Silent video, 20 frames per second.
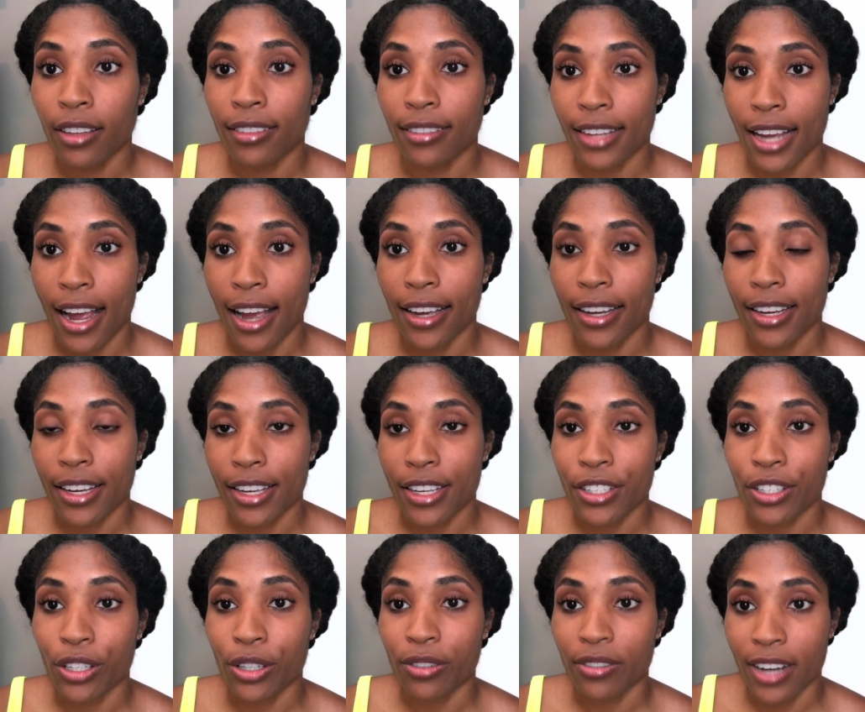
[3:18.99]
that
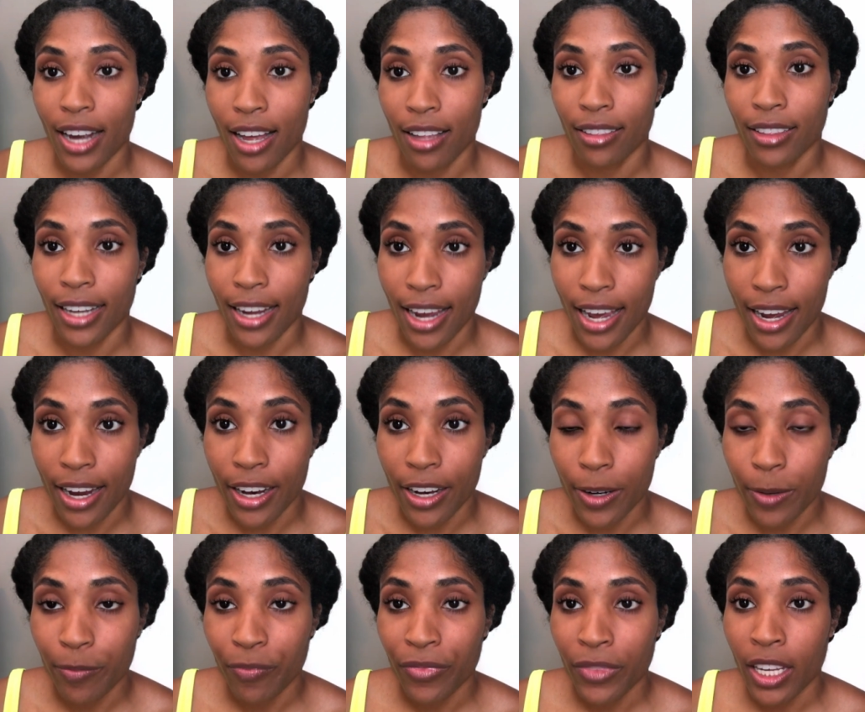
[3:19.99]
is around the
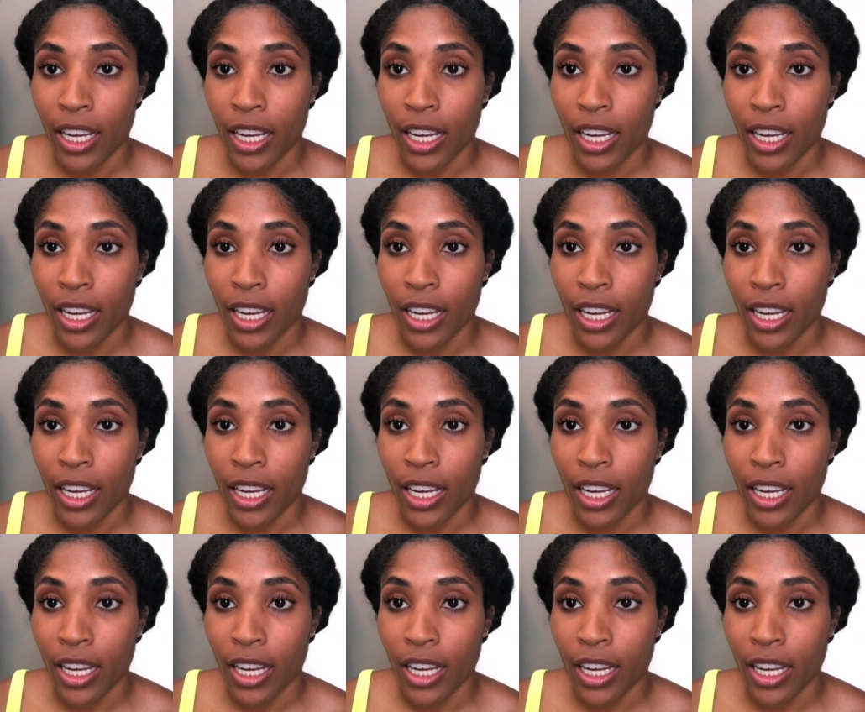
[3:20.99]
hair.